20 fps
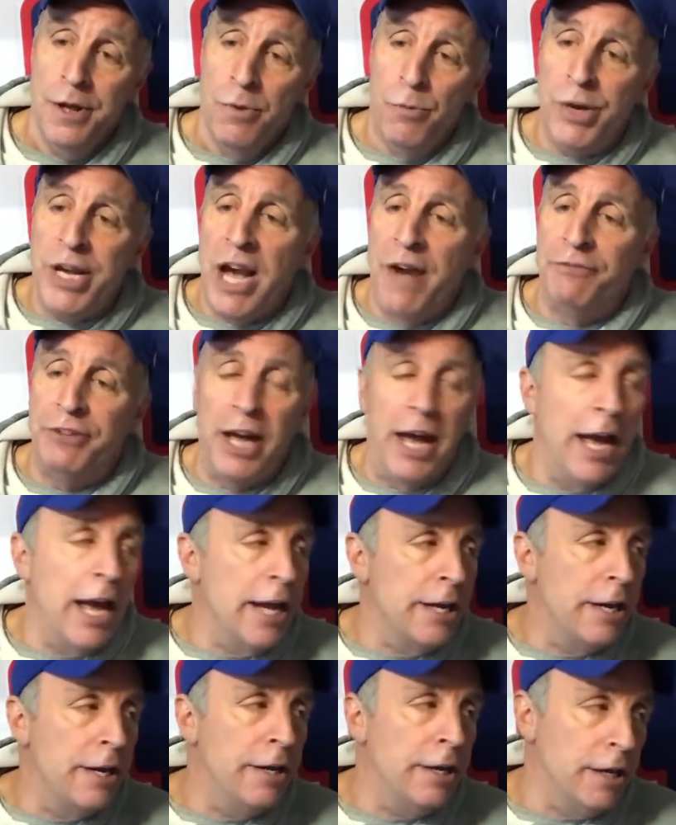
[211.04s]
We have the
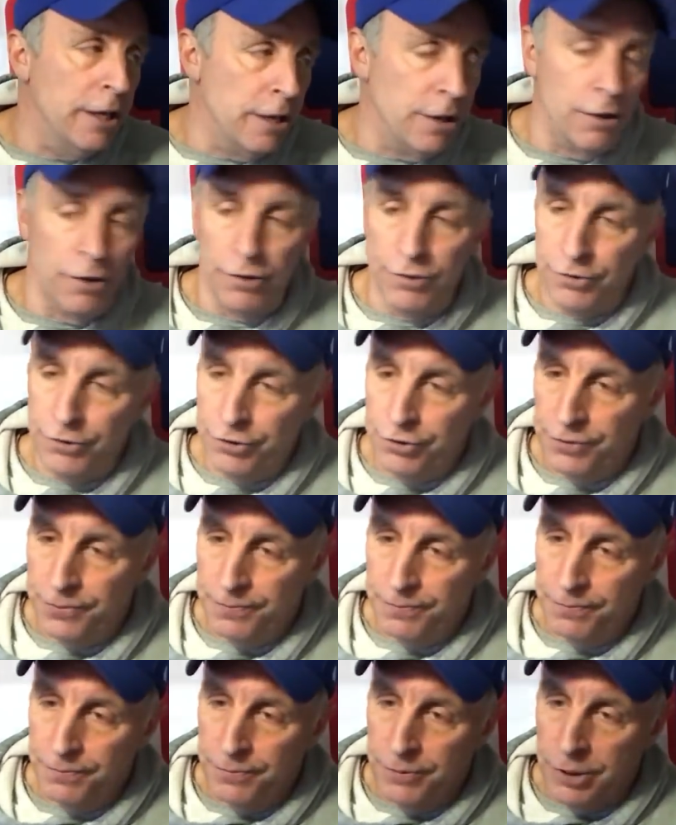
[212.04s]
hated Eagles
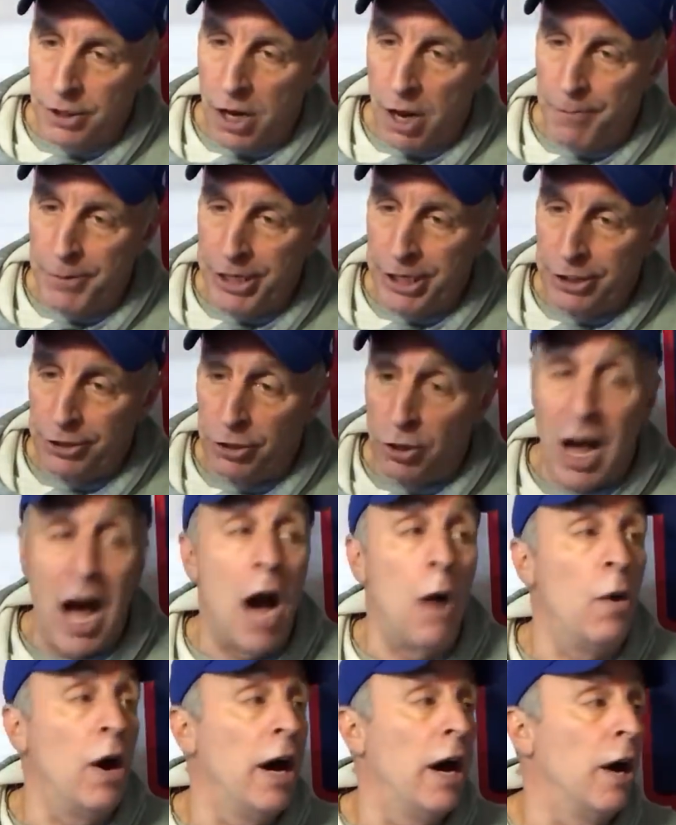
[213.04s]
coming into
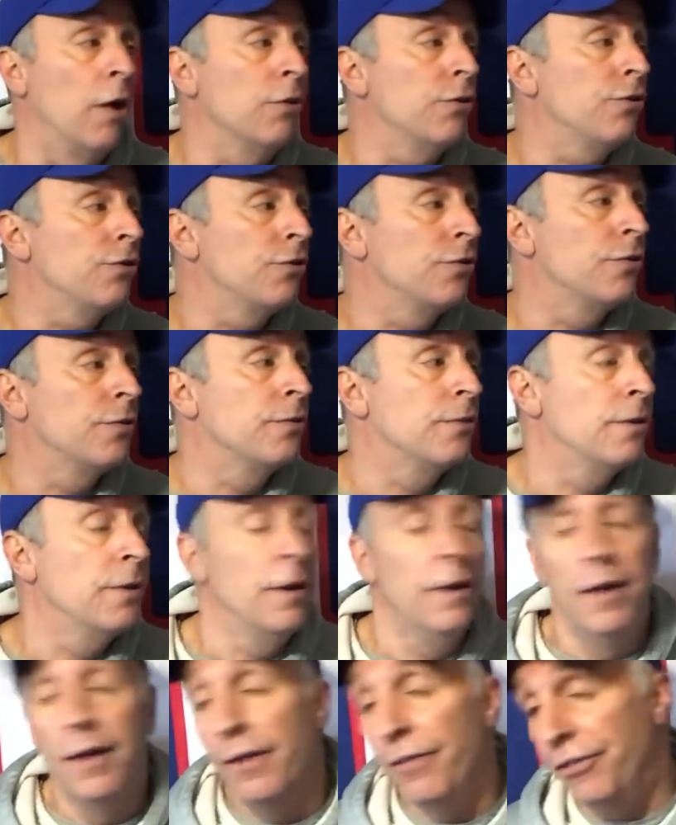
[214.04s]
our house
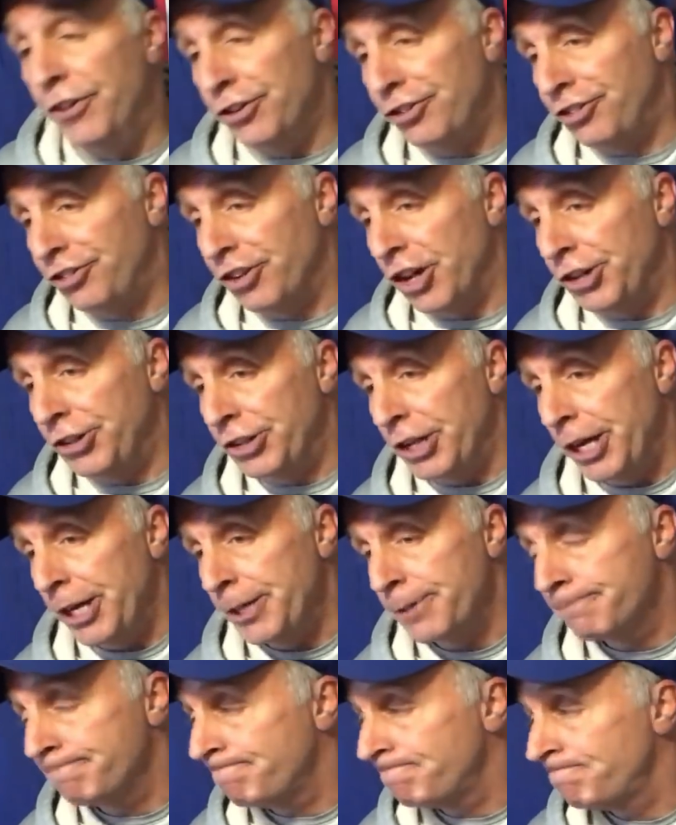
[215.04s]
this
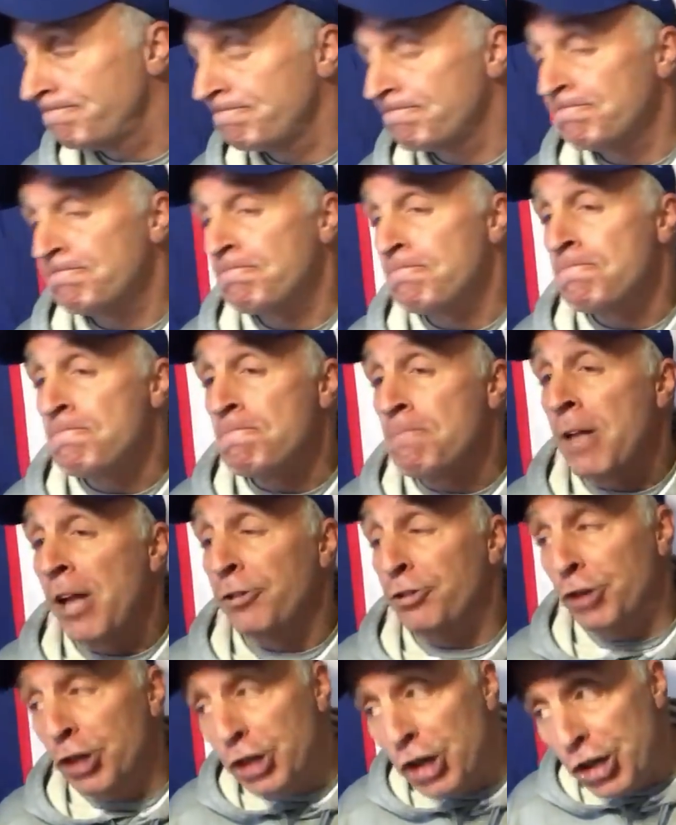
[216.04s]
Sunday.
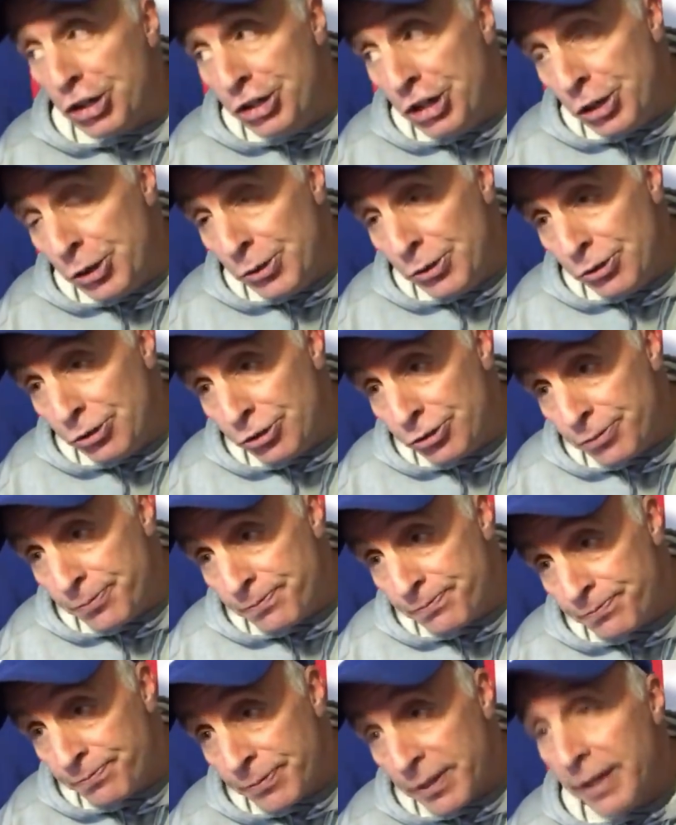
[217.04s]
The good news?
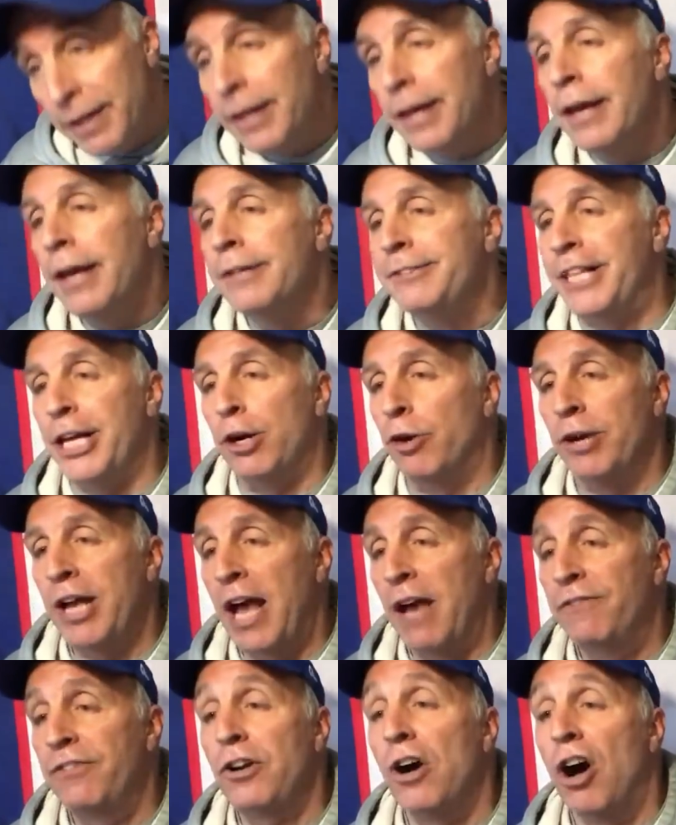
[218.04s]
They don't
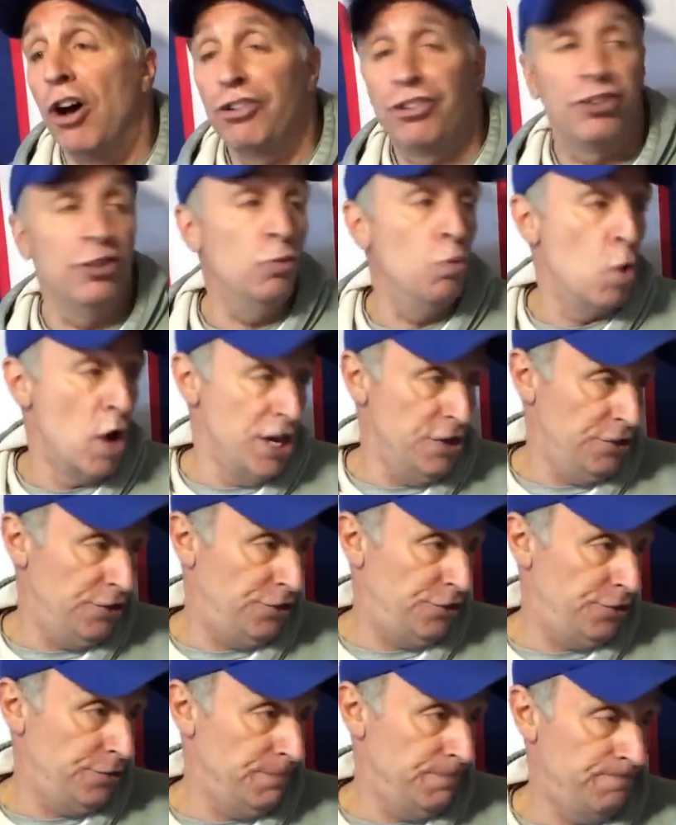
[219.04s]
have Carson
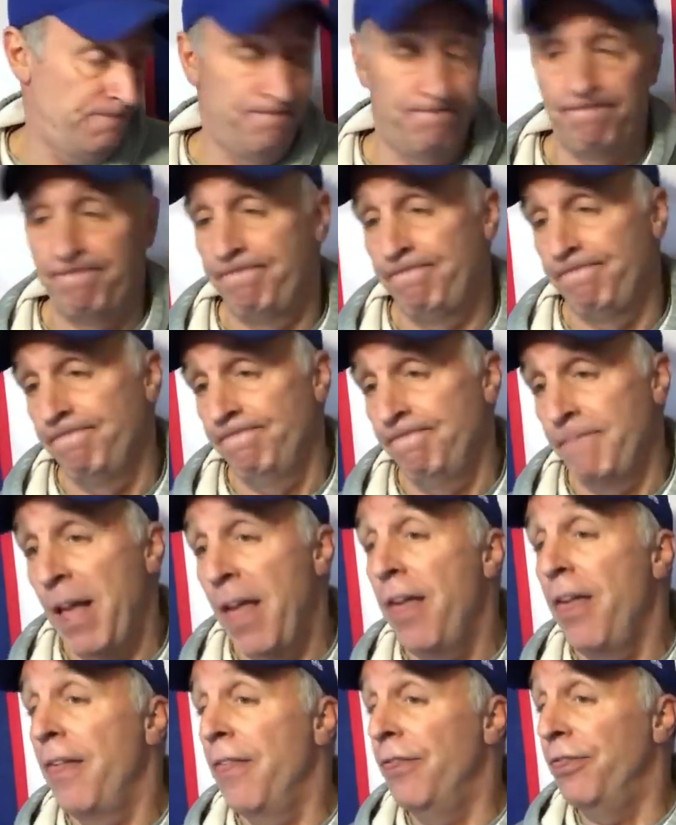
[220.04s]
Wentz.
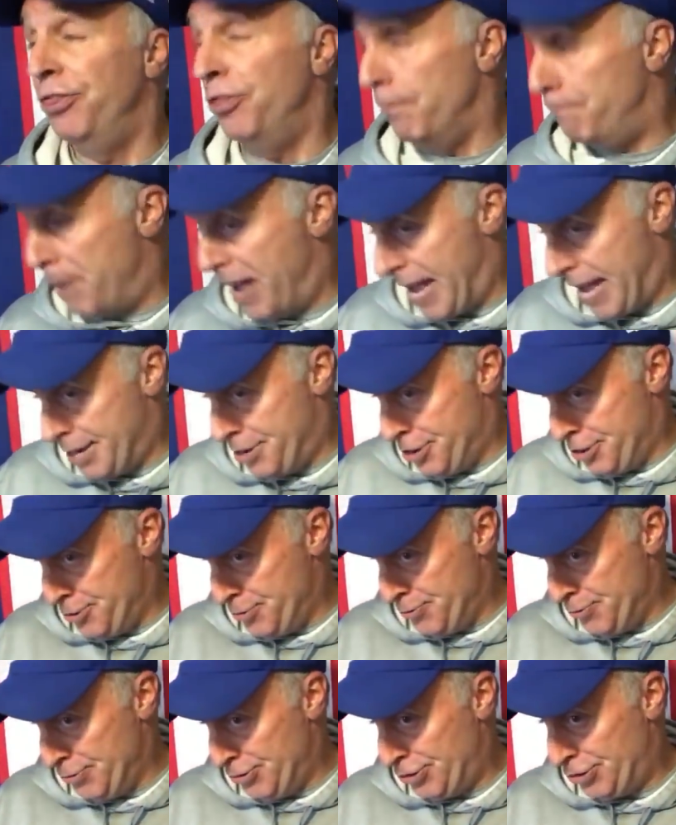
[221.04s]
The bad
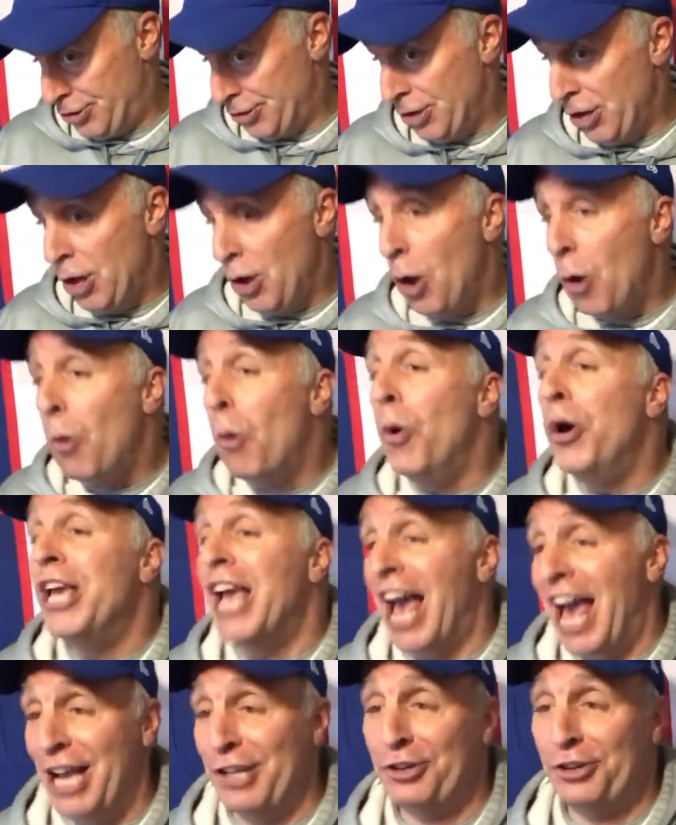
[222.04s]
news?
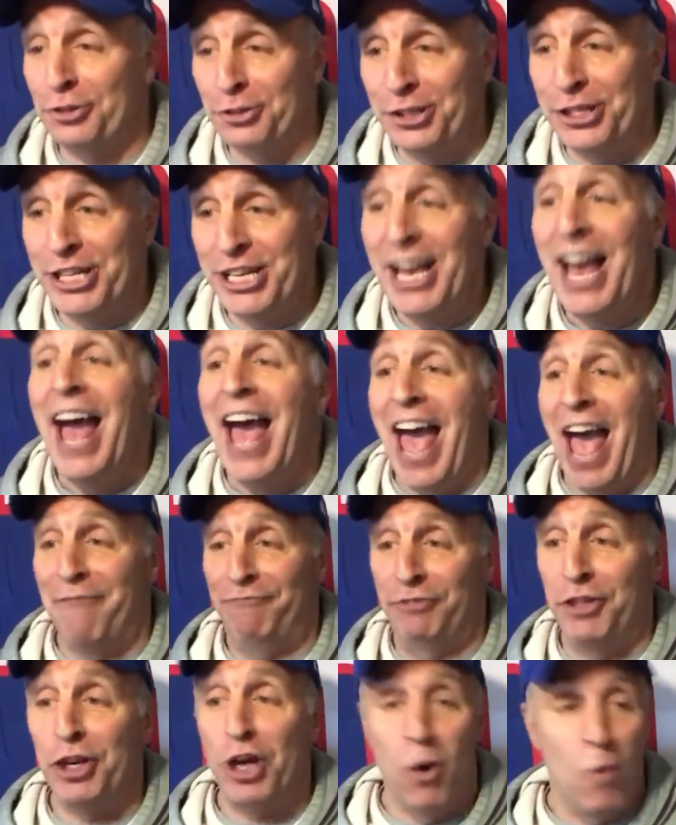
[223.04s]
We actually
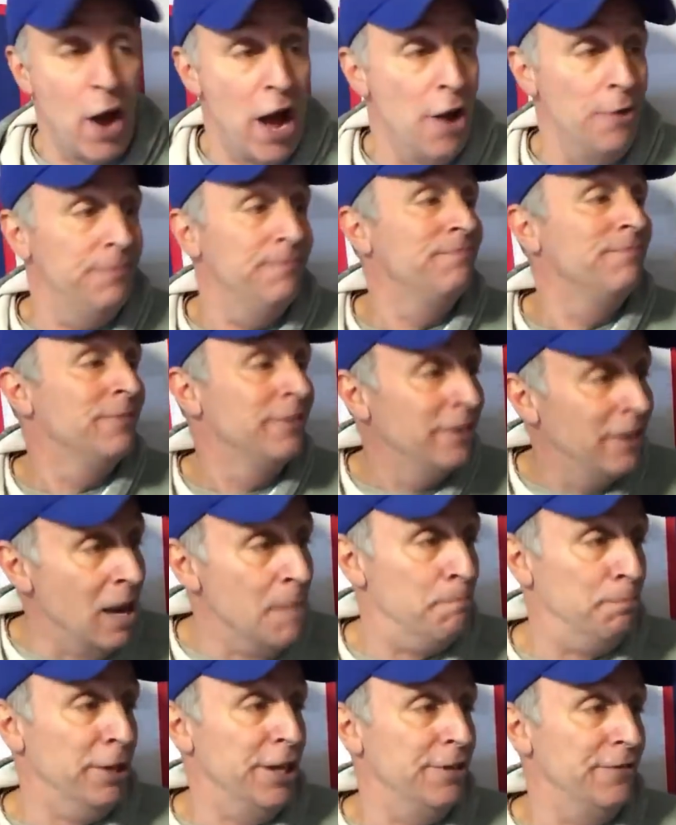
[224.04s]
have to go out
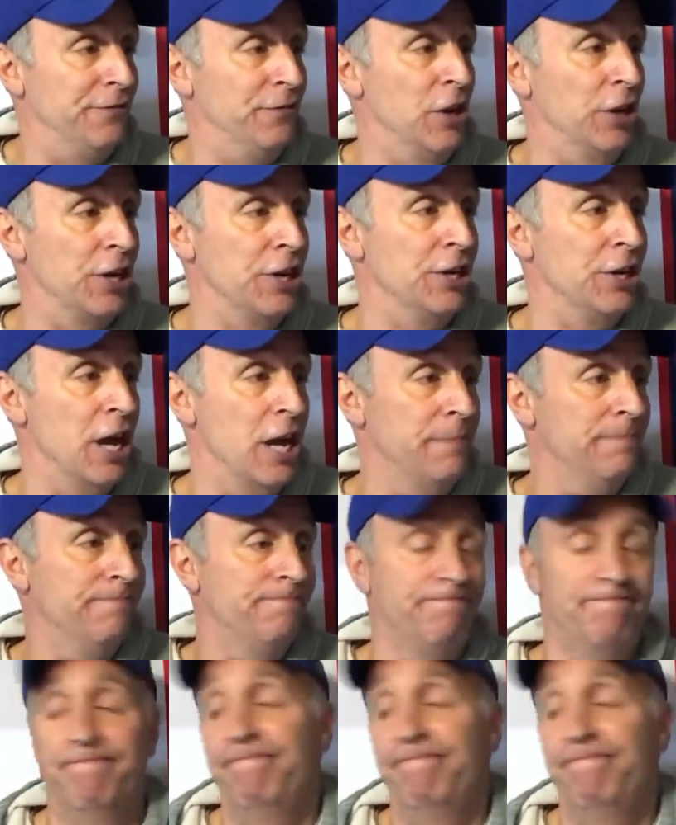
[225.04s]
and play the fucking game.